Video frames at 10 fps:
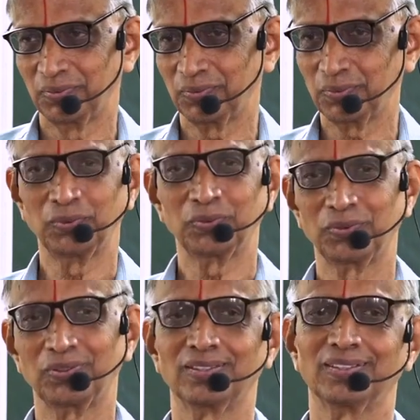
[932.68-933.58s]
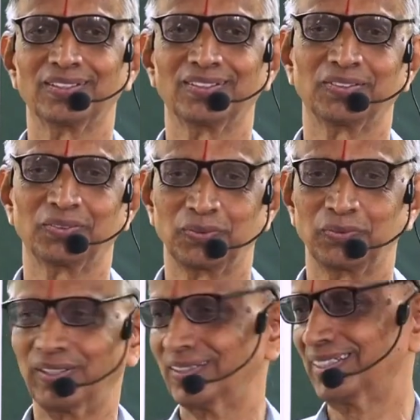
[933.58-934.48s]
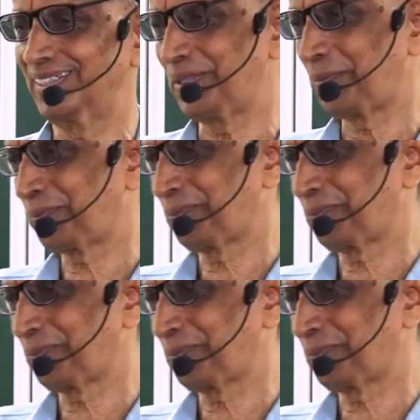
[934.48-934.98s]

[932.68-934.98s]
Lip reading: So what is the,